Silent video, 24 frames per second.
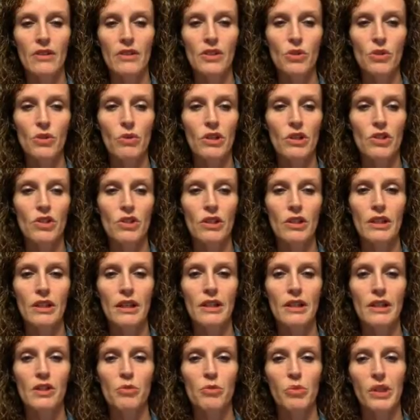this question,
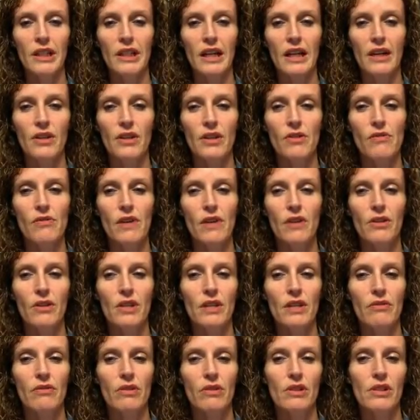explain how you found the
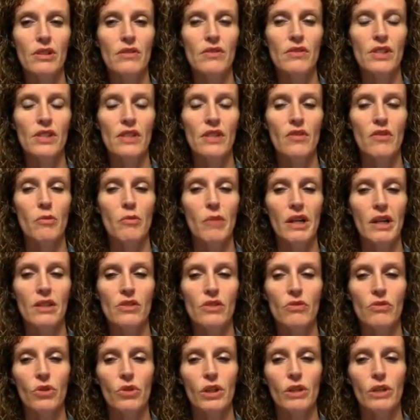difference of 7
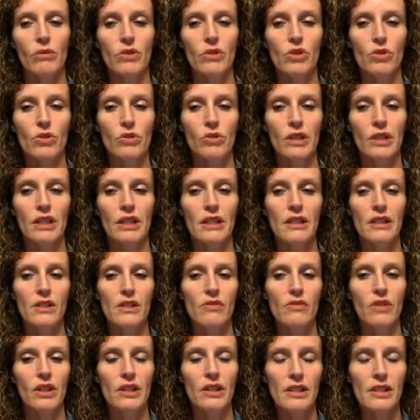minus 4 equals 3. It is
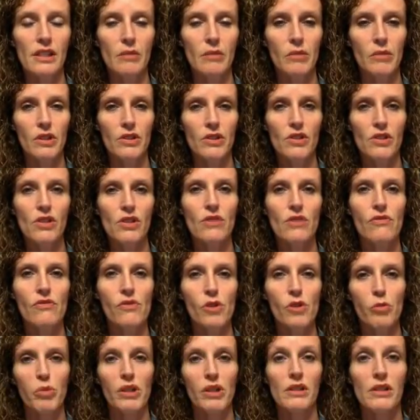very similar to the
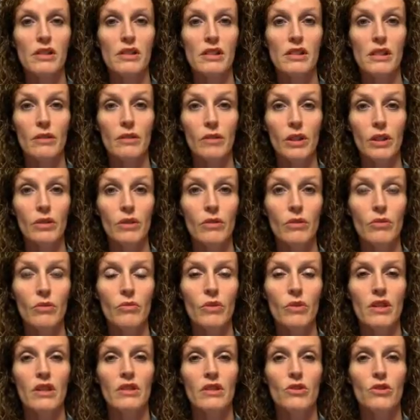4 plus 0
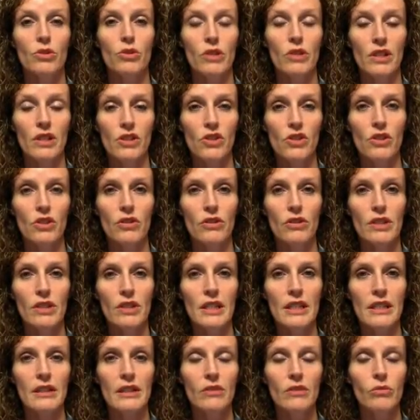with the traditional
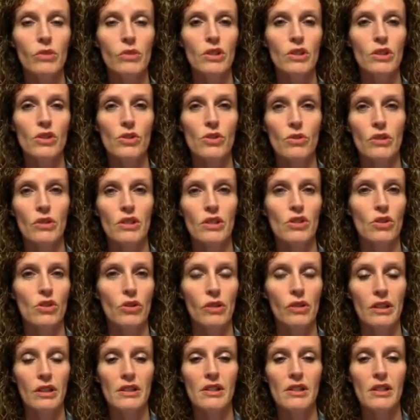thinking where students
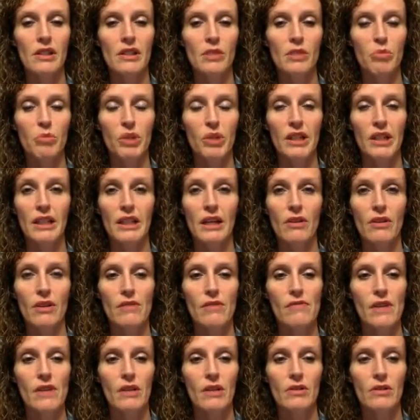couldn't explain how they
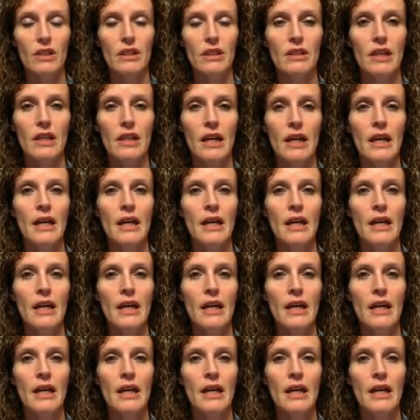found it.